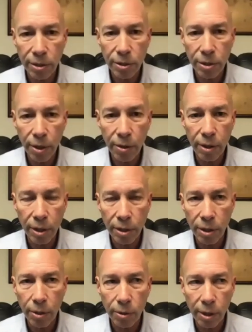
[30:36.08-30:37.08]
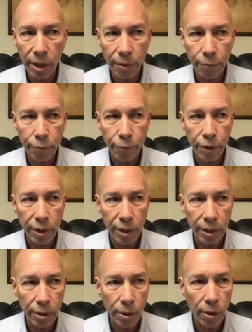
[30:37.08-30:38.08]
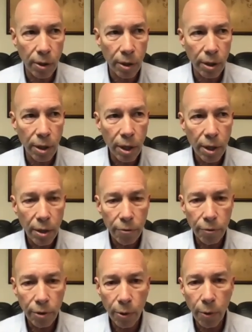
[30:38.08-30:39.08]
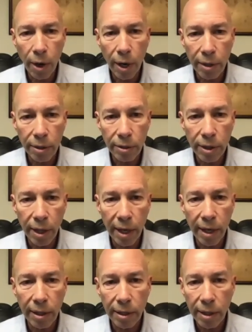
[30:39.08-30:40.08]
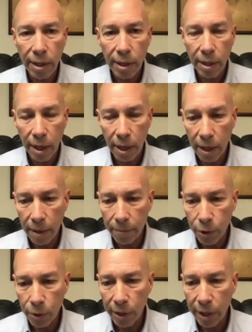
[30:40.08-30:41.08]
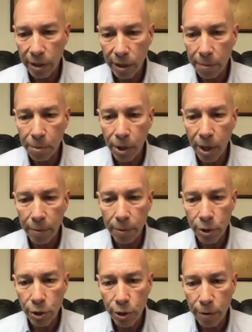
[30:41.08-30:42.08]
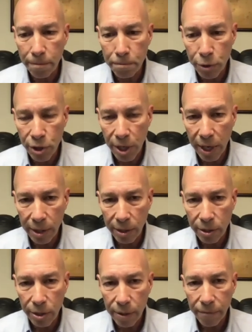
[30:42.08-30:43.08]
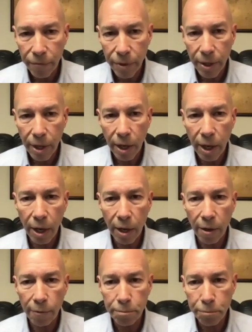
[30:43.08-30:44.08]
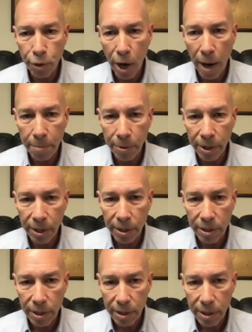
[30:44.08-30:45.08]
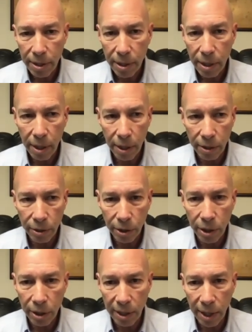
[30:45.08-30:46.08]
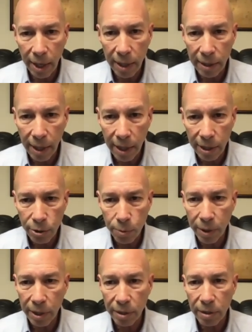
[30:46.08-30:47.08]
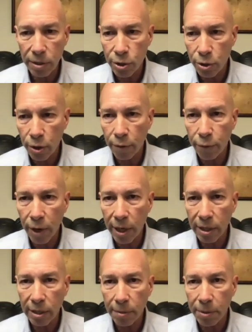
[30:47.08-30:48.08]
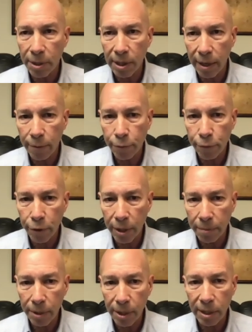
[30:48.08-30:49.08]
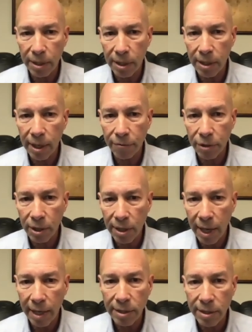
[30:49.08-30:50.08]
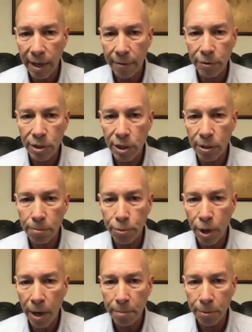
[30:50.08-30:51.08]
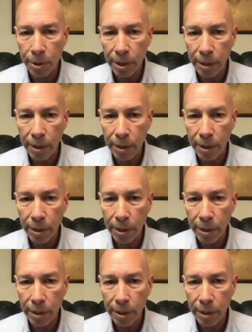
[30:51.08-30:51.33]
though that the old lead free law required that you only had to comply with a certain percentage of properties under HUD guidelines when you certified it to be lead free, meaning you didn't have to test every single property.